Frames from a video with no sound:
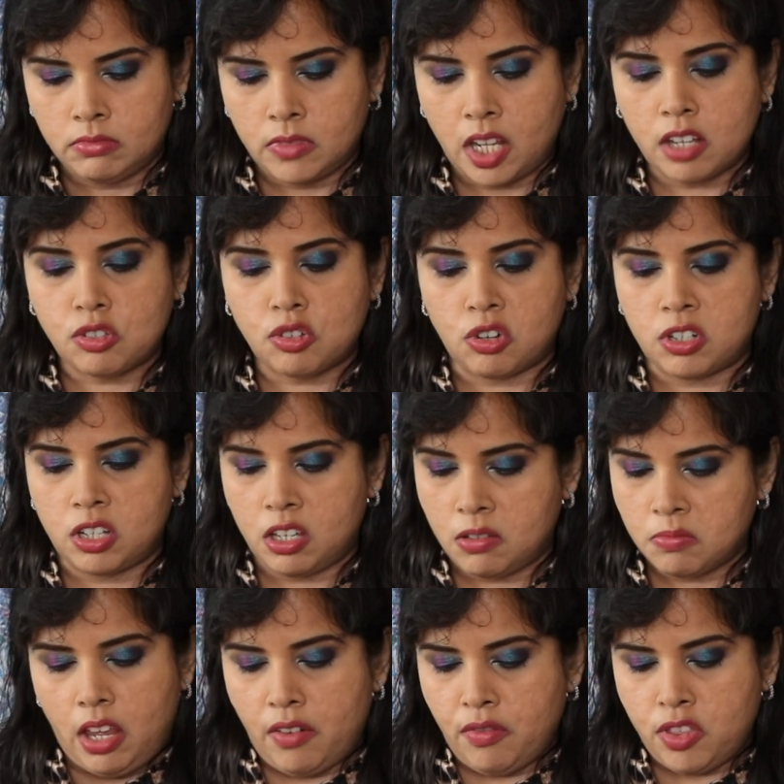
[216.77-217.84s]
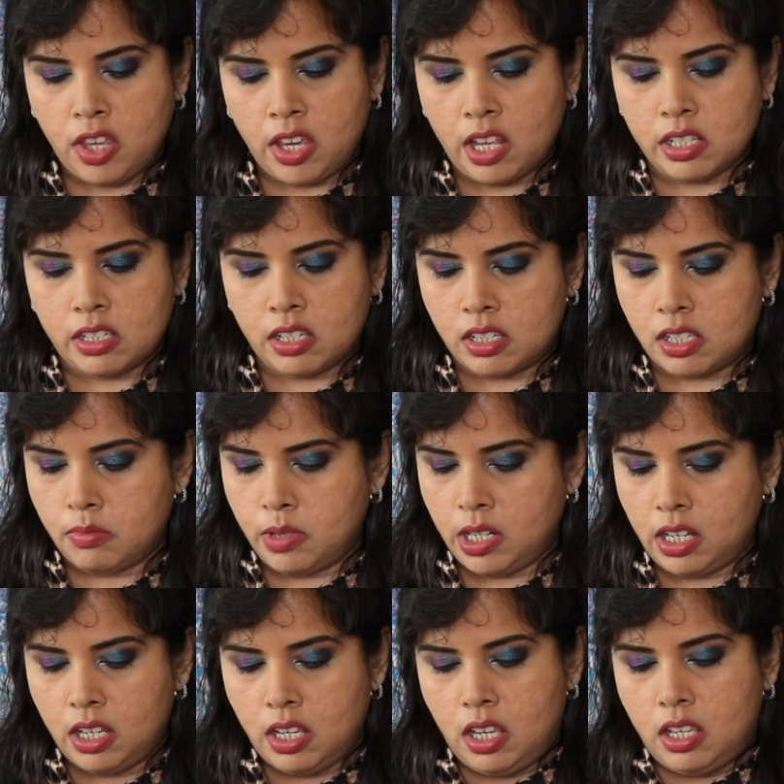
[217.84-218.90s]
That's not here. Everything else is similar.